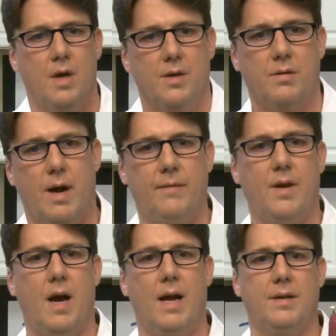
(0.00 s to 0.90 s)
So I've
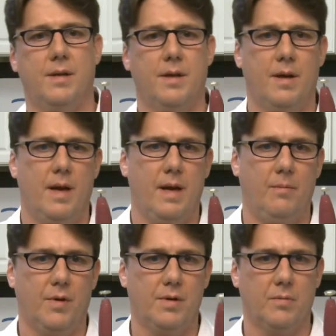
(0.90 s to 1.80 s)
got a
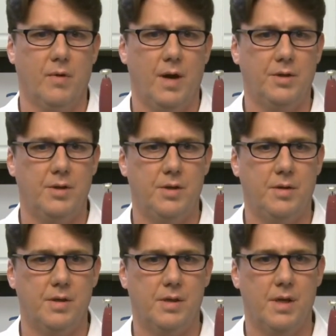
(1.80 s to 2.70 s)
bristle brush, as you
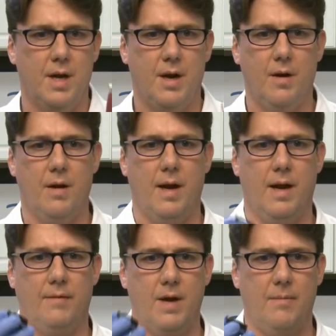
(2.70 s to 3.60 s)
can see here,
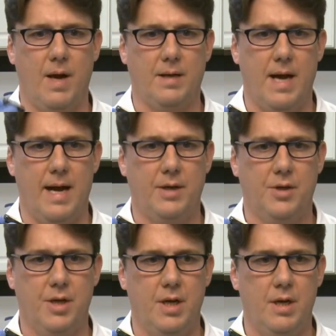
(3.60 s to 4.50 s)
and I've got my
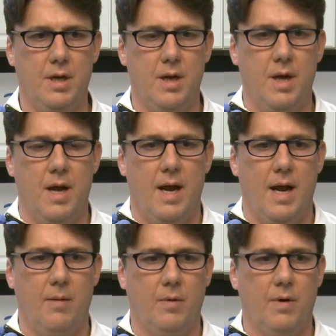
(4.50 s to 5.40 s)
Diasheen,
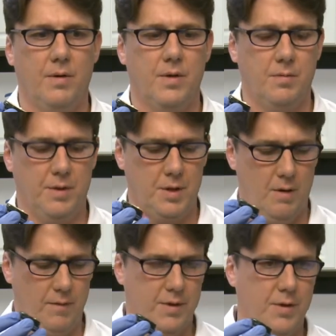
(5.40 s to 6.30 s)
and we're going to switch
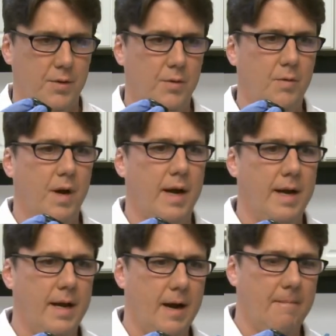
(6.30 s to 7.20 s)
over to
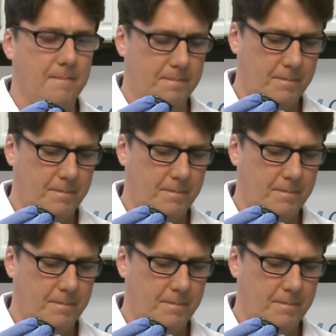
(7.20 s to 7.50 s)
an